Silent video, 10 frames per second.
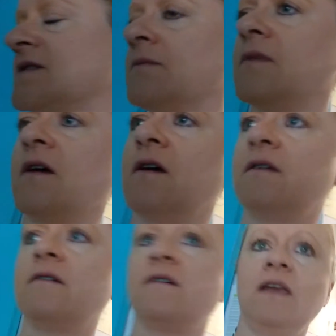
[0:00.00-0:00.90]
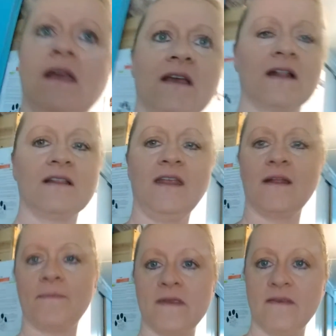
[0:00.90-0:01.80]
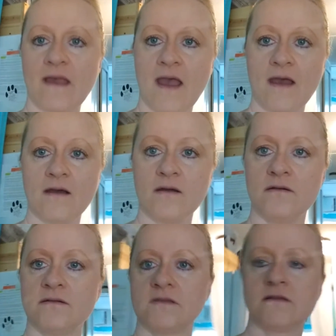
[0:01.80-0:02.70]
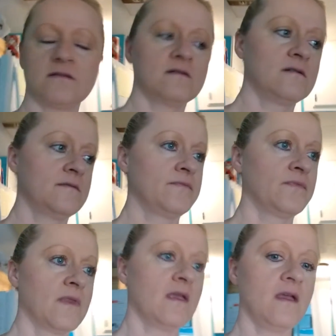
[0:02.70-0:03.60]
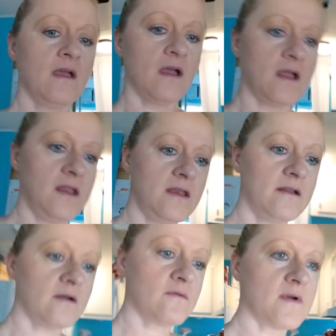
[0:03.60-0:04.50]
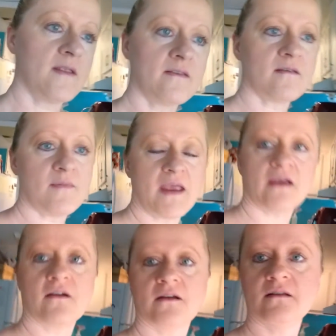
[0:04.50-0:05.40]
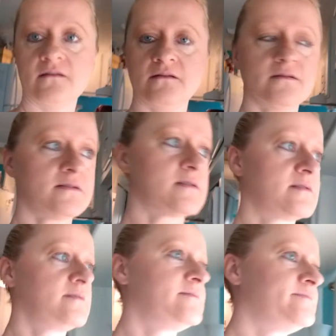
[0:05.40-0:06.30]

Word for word: some laundry. I got to clean up this house. I need to go run some errands.